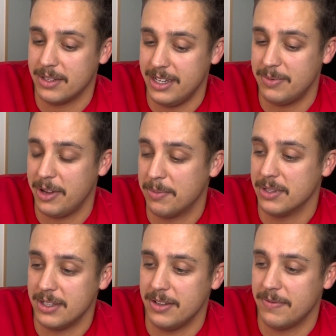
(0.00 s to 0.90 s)
leads me to
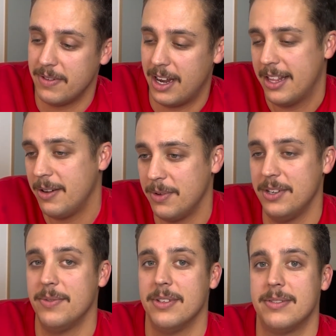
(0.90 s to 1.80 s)
believe, and I think we
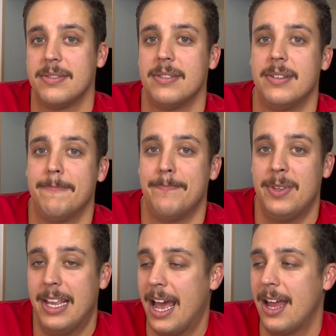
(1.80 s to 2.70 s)
knew this,
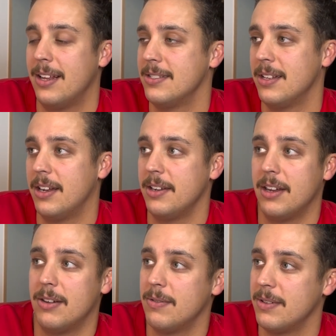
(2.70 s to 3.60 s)
Cat is not a
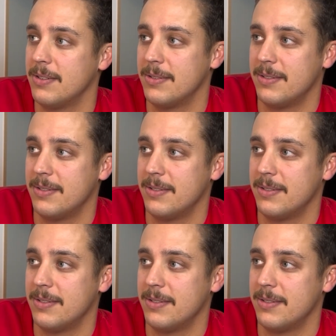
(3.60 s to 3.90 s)
dog.